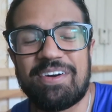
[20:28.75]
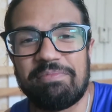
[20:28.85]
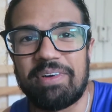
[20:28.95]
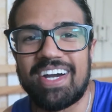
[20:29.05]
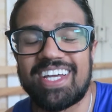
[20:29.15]

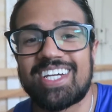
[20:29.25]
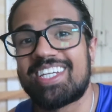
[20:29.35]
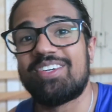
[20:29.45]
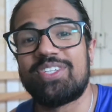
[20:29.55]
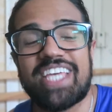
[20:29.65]
But
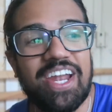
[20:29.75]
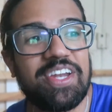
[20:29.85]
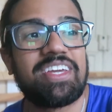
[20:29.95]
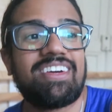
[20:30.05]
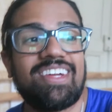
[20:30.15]
it was
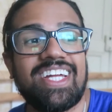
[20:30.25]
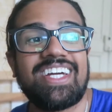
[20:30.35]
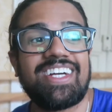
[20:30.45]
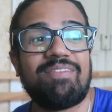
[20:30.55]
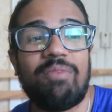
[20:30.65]
Saturday
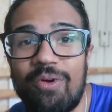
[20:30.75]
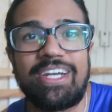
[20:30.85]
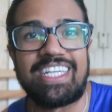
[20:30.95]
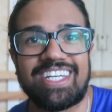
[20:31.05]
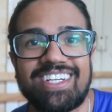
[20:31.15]

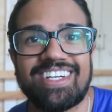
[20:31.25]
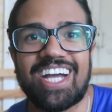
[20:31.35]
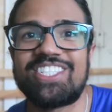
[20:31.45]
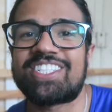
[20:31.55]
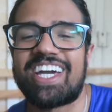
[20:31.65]
morning.
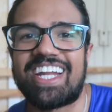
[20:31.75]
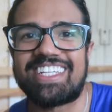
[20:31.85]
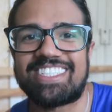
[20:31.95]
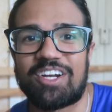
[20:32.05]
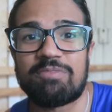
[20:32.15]
I just got
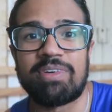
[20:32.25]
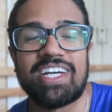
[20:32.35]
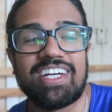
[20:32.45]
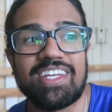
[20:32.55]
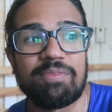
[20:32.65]
out of the shower,
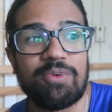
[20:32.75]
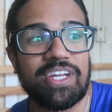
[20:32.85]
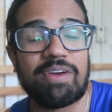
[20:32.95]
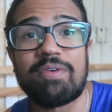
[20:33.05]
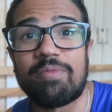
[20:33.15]
but in the
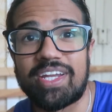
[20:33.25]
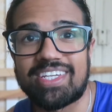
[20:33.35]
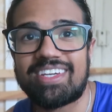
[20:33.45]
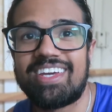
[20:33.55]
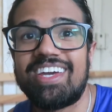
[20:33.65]
morning I went
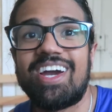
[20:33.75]
running.